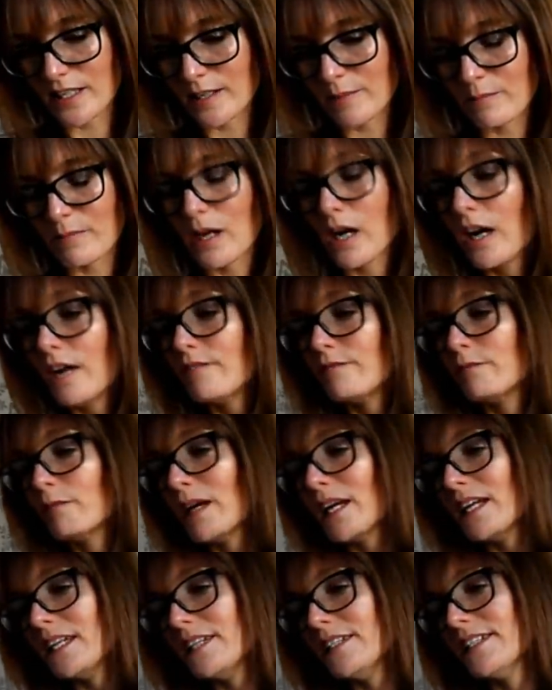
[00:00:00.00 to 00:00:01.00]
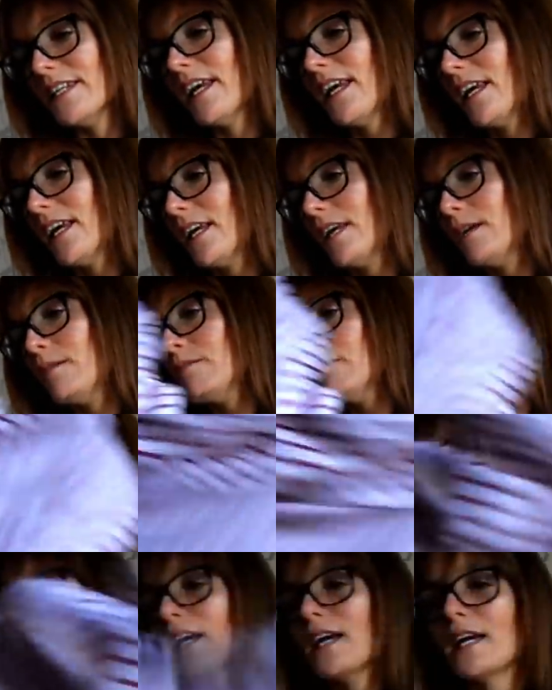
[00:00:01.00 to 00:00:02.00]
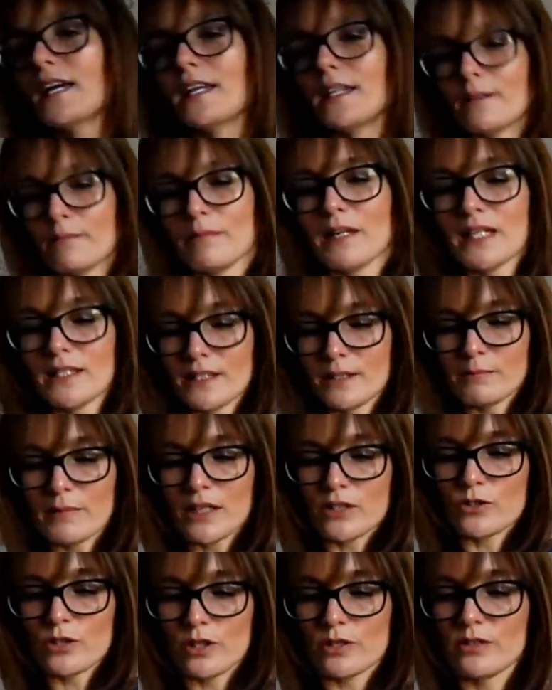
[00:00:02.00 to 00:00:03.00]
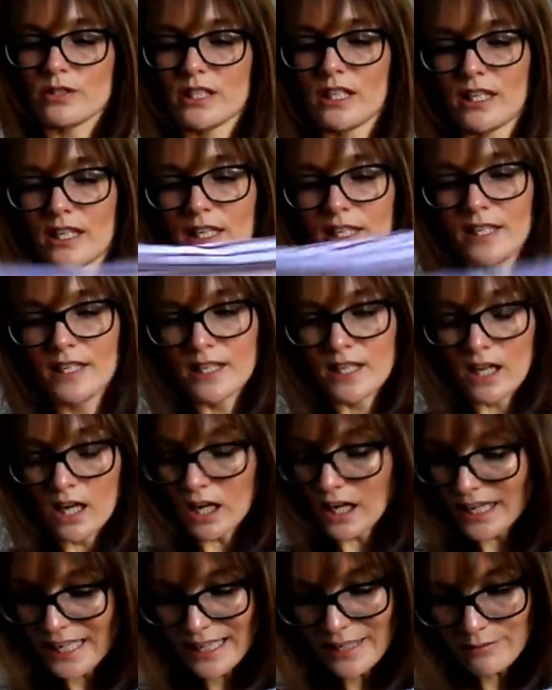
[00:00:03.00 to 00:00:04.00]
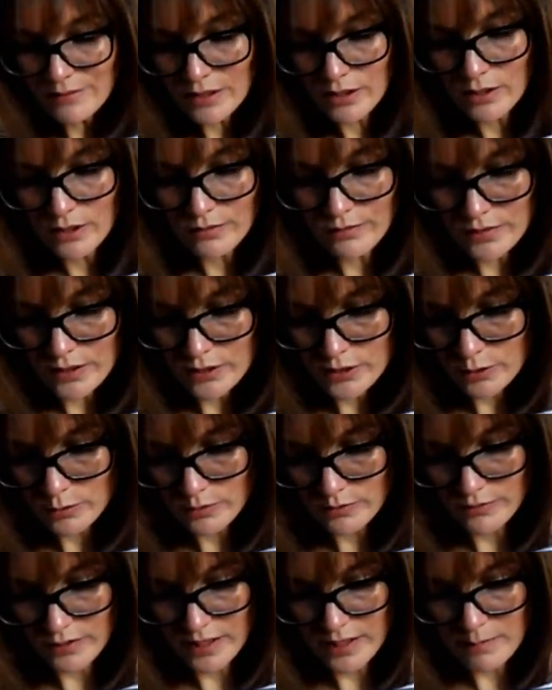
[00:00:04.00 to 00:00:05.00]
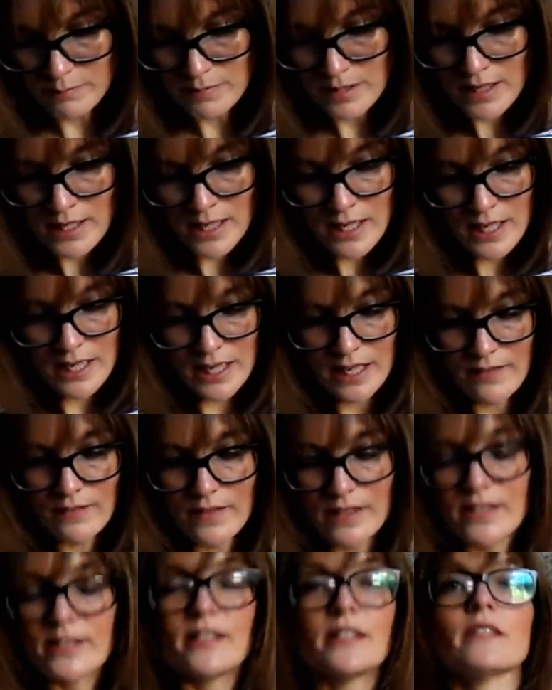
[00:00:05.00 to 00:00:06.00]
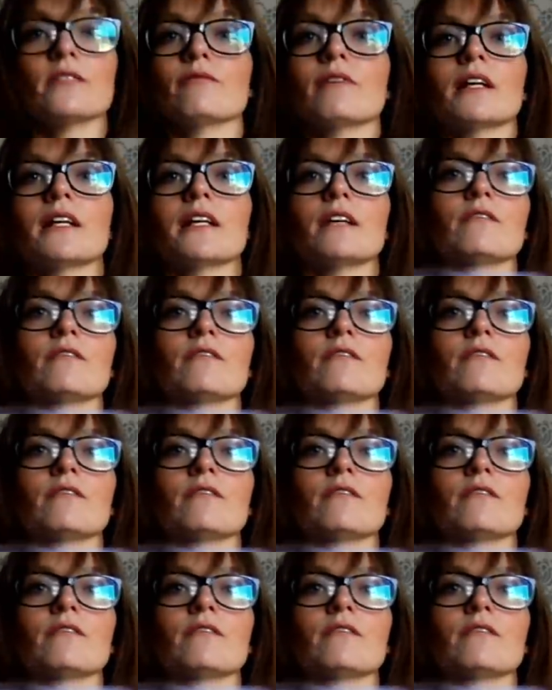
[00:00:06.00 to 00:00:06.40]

I've made him a men's metro tee. I haven't got a photo of him, and this is